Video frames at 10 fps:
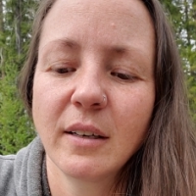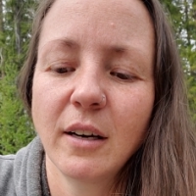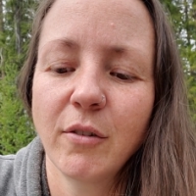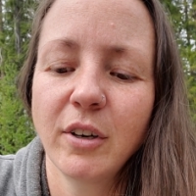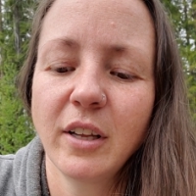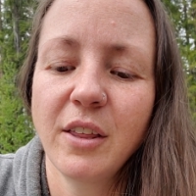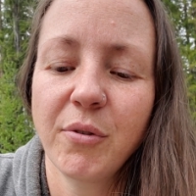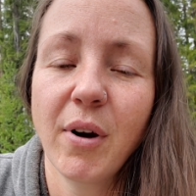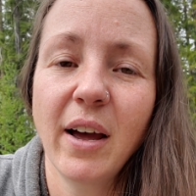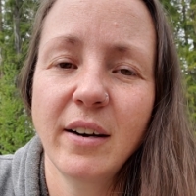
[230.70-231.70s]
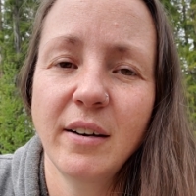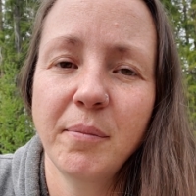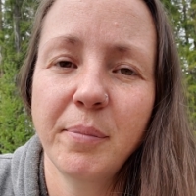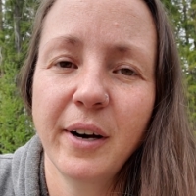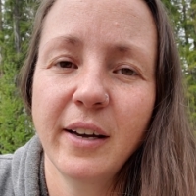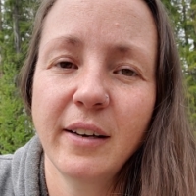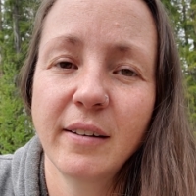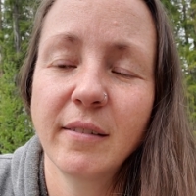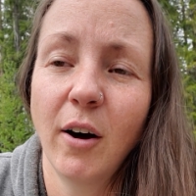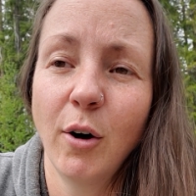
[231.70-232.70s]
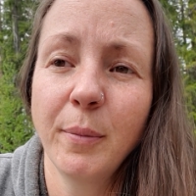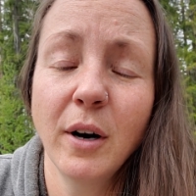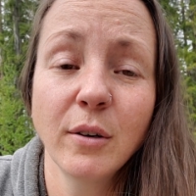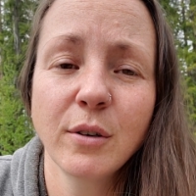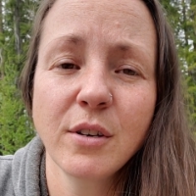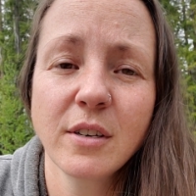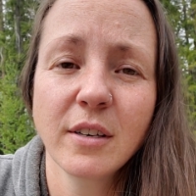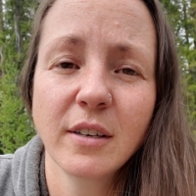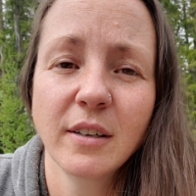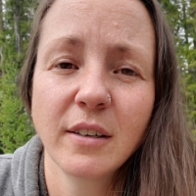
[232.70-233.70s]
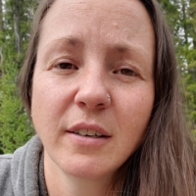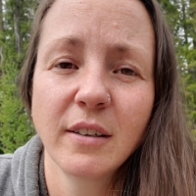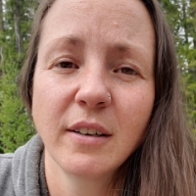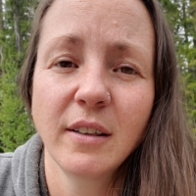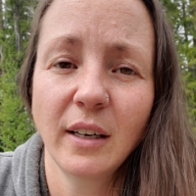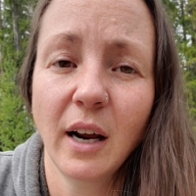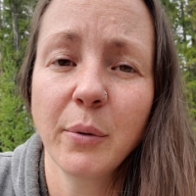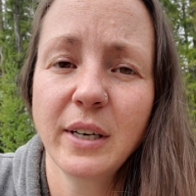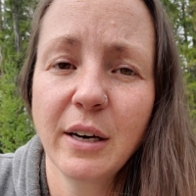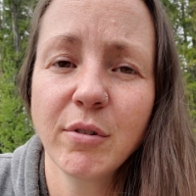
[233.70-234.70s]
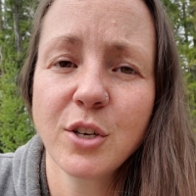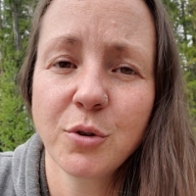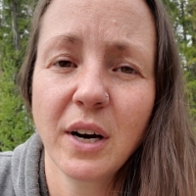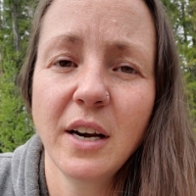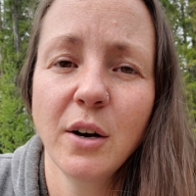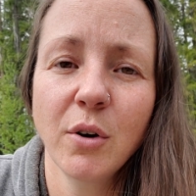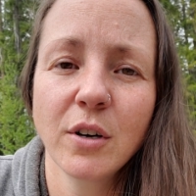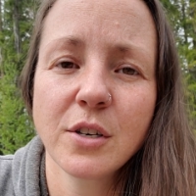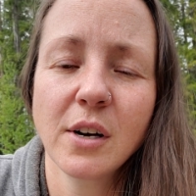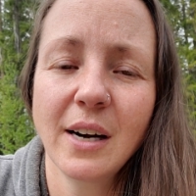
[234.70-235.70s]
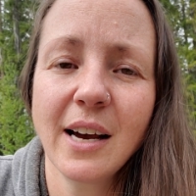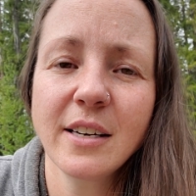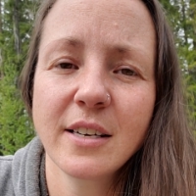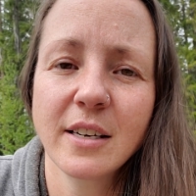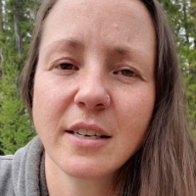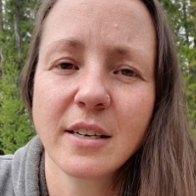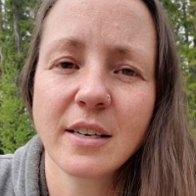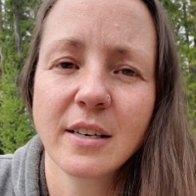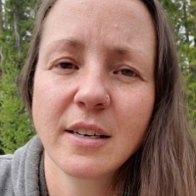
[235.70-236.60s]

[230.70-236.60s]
not really threaten, but almost, that I would get restraining orders on exes